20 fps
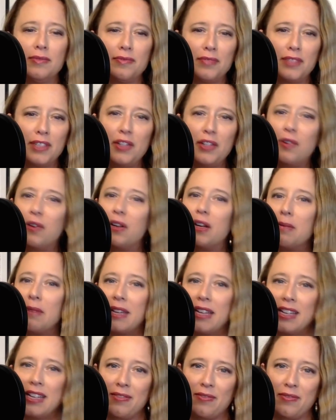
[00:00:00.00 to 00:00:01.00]
You know what I
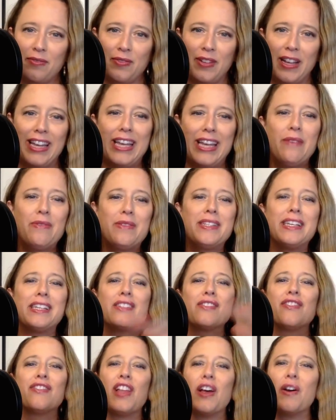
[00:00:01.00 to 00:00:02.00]
mean? It keeps things
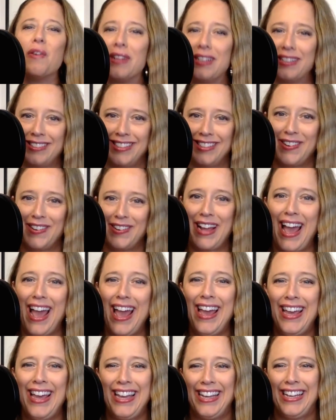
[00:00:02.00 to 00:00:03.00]
flowing, okay?
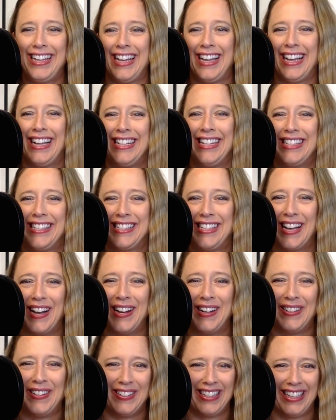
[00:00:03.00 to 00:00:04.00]
So
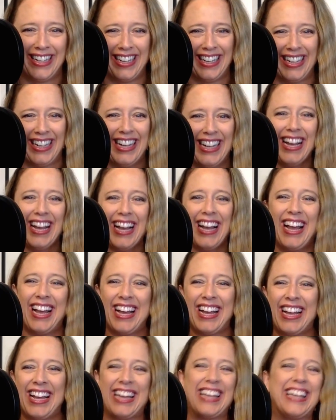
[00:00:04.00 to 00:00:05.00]

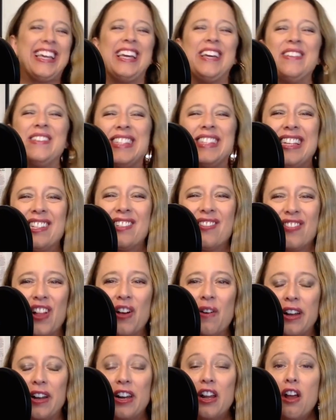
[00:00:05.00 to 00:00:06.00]
It keeps things
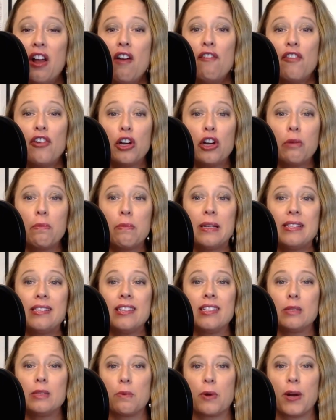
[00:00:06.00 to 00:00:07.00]
flowing for your
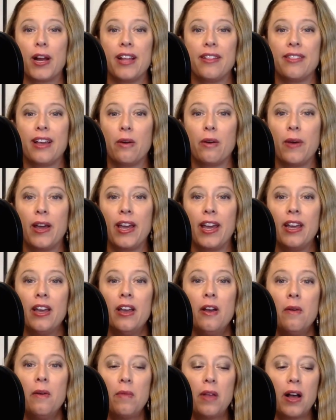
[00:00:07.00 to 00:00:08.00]
business brand. That way,
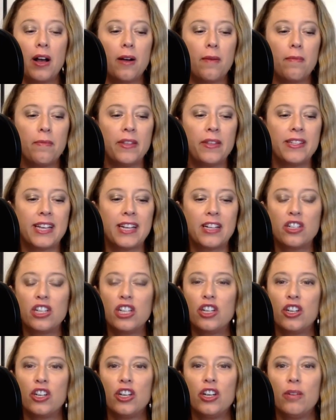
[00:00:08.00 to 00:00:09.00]
it's actually
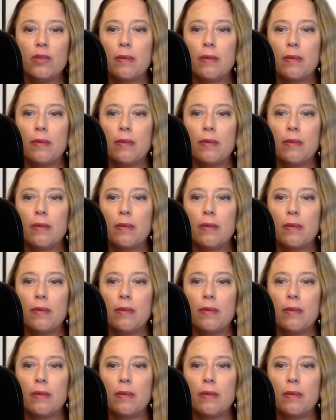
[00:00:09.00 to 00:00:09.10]
good.